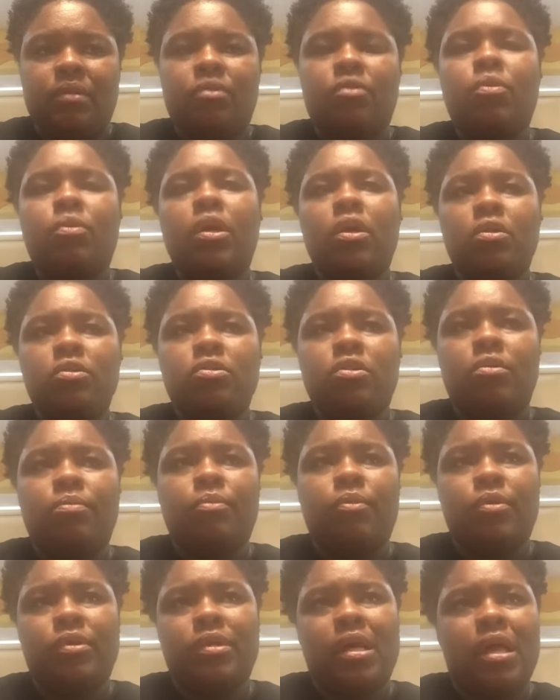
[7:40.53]
quick oats
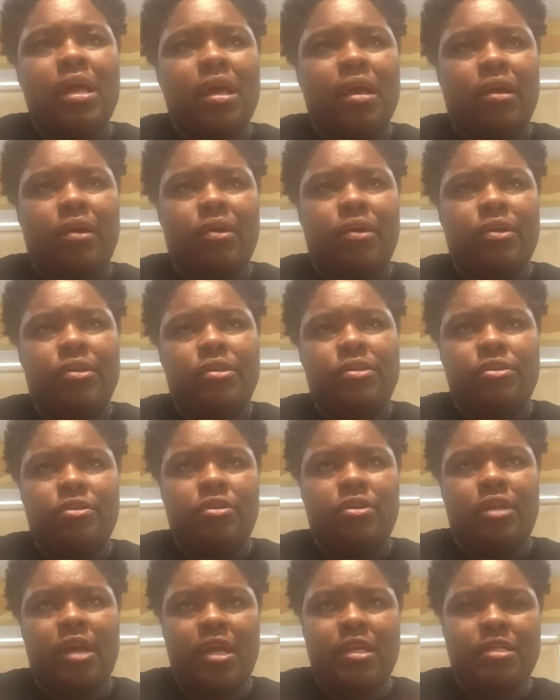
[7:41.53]
are easier
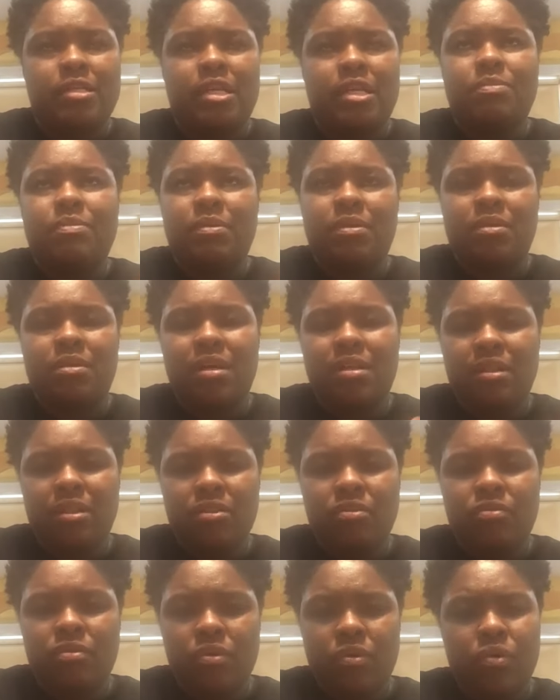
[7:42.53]
to digest, but I think
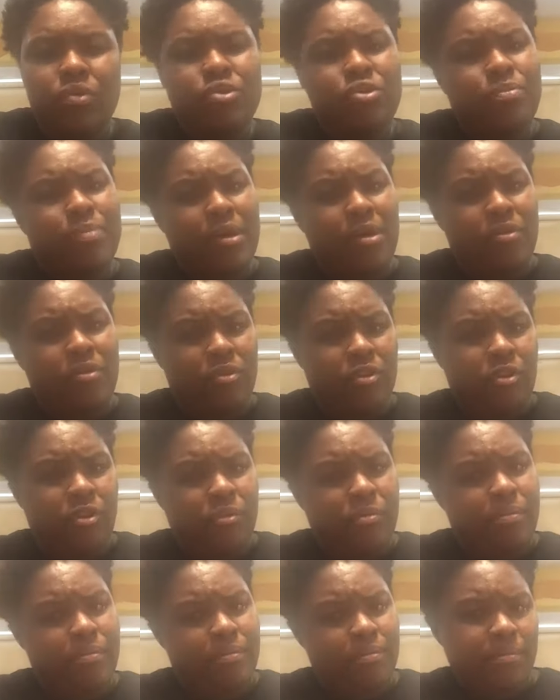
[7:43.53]
the rolled oats are better for
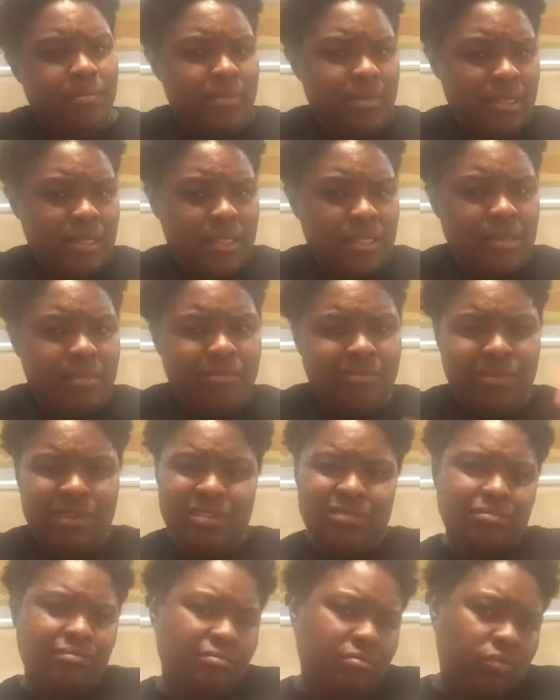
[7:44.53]
your system.
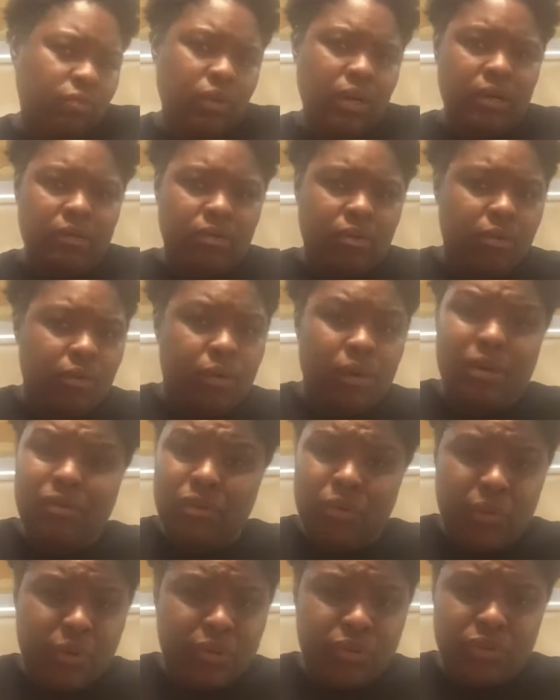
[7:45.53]
But
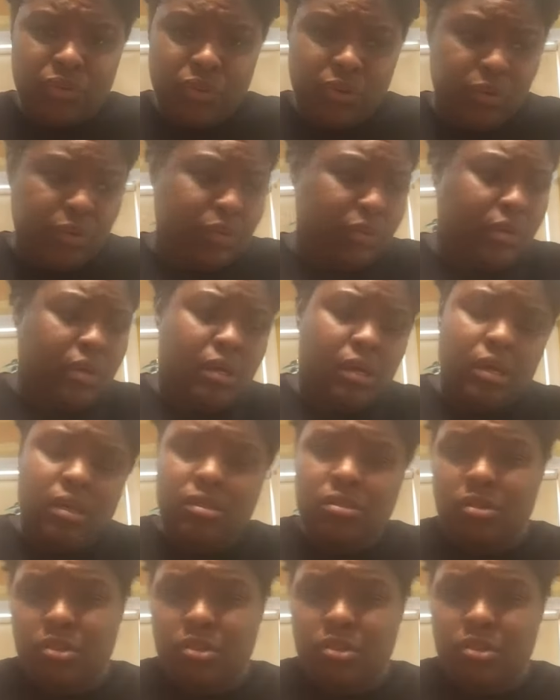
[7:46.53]
whatever works for you. As